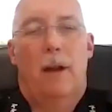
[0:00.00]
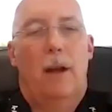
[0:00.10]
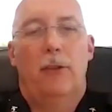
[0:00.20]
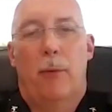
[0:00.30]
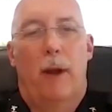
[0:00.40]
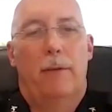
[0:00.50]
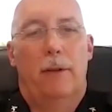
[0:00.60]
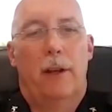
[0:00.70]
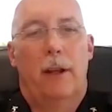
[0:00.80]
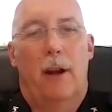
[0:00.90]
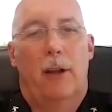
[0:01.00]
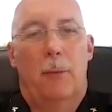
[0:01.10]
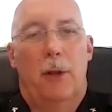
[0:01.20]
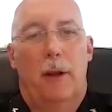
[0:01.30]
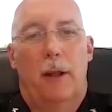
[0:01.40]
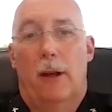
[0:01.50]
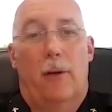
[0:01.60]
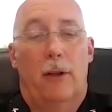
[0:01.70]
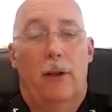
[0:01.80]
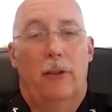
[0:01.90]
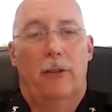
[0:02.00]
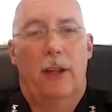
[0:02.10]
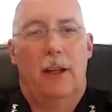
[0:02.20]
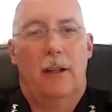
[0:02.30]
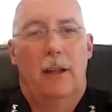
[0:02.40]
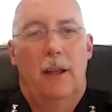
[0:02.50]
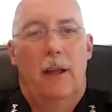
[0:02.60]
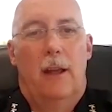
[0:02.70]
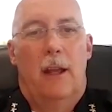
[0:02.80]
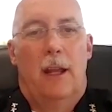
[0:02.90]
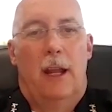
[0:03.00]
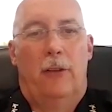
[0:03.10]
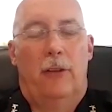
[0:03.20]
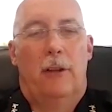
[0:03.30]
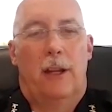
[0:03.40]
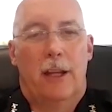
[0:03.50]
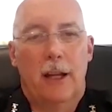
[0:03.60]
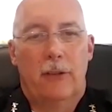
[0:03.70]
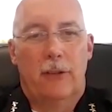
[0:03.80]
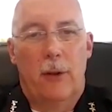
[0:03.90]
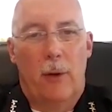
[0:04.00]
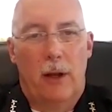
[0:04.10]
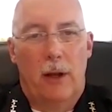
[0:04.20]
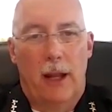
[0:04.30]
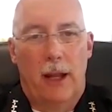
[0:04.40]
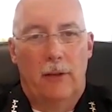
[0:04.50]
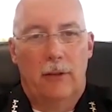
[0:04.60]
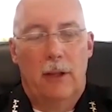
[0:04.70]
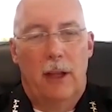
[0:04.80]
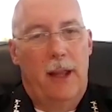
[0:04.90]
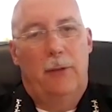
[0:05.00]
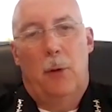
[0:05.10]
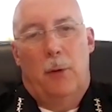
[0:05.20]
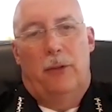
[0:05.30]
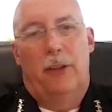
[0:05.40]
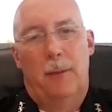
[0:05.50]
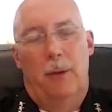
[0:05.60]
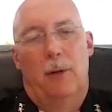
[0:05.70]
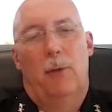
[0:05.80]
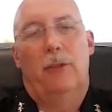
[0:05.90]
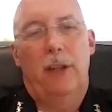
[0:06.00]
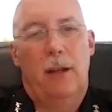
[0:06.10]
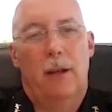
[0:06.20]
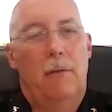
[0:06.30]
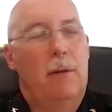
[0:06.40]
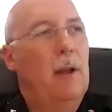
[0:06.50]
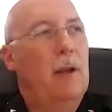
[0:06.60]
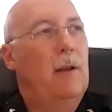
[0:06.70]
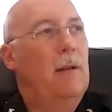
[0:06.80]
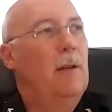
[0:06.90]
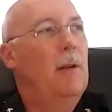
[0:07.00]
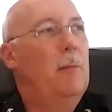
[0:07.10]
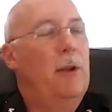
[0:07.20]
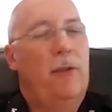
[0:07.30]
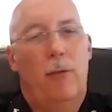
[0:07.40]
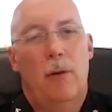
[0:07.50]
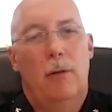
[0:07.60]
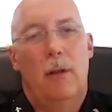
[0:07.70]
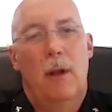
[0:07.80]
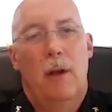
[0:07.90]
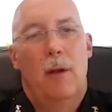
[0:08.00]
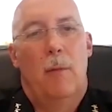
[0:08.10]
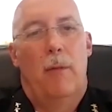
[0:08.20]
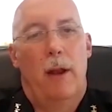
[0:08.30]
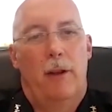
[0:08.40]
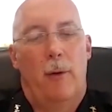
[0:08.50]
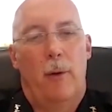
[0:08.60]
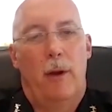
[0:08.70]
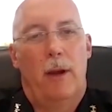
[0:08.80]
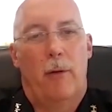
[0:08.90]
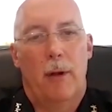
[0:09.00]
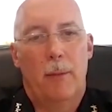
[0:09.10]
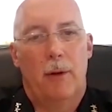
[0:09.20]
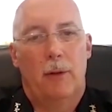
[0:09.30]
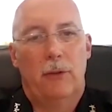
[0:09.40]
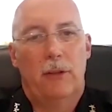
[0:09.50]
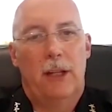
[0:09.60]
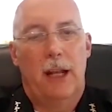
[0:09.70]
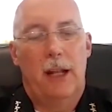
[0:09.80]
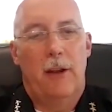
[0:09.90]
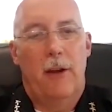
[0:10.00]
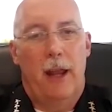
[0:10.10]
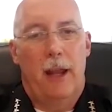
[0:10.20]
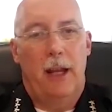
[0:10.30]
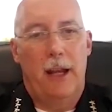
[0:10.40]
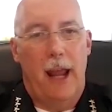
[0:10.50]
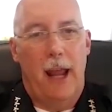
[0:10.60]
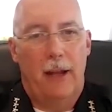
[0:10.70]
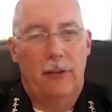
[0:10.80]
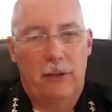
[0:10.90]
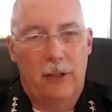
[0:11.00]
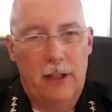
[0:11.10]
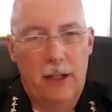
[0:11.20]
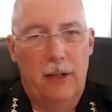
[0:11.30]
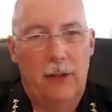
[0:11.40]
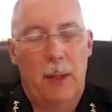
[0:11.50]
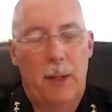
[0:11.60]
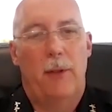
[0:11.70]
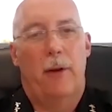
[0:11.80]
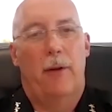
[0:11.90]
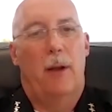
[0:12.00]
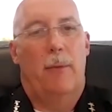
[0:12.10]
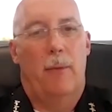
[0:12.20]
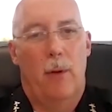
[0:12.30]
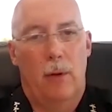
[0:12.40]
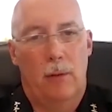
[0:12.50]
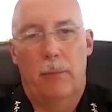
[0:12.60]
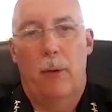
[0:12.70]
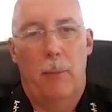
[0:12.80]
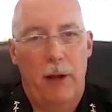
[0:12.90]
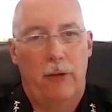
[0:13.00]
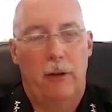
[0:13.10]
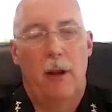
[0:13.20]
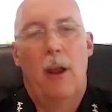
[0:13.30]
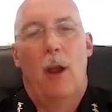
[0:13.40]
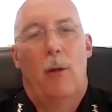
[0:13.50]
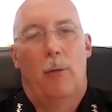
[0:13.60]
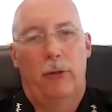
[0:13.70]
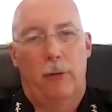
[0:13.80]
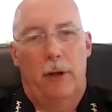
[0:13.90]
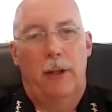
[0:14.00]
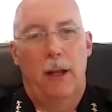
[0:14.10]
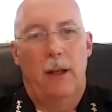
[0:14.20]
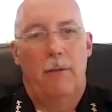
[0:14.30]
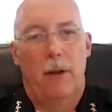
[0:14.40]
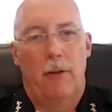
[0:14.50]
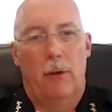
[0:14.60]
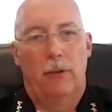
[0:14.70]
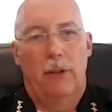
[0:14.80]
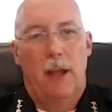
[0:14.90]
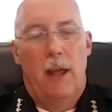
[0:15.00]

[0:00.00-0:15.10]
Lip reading: Guns are prevalent in our community and across this state. It's the guns in the wrong hands. And that's what we're seeing, Bill. We're seeing habitual predatory criminals getting access to guns, people that are on parole, probation, restricted individuals.